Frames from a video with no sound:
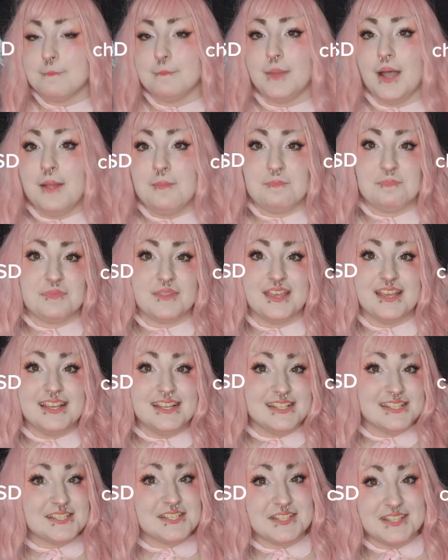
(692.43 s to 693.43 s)
But
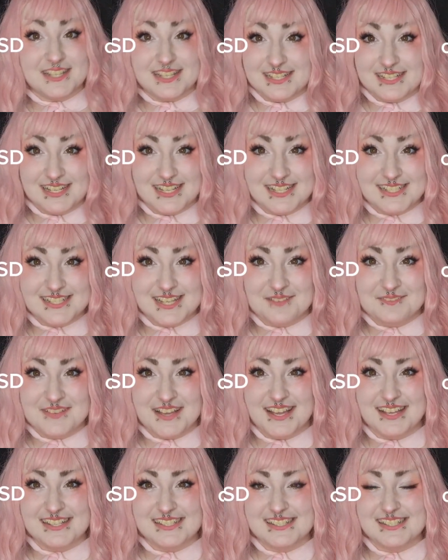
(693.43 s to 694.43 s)
till next time
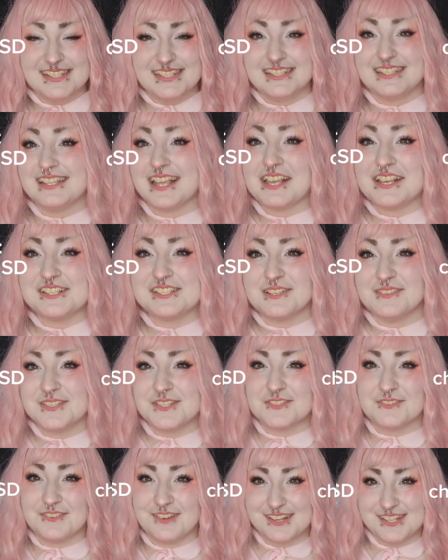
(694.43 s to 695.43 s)
guys, thank you so much
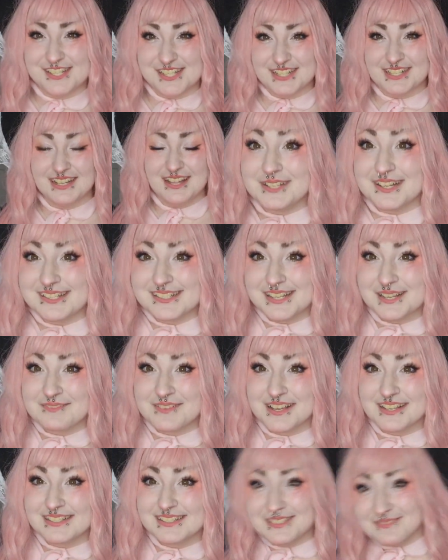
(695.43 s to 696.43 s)
for watching. Next time
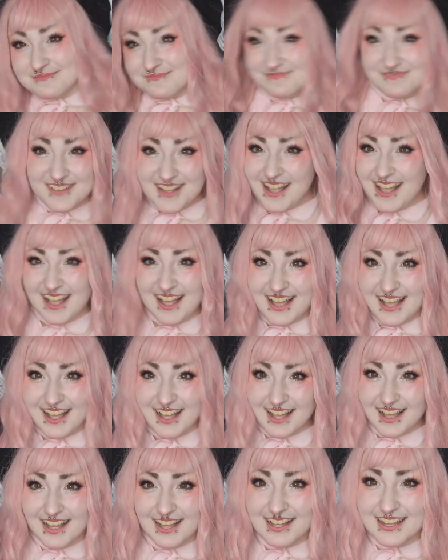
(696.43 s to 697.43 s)
guys,
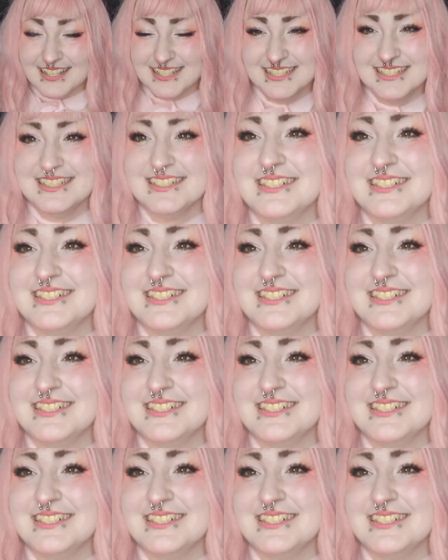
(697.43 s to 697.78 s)
bye!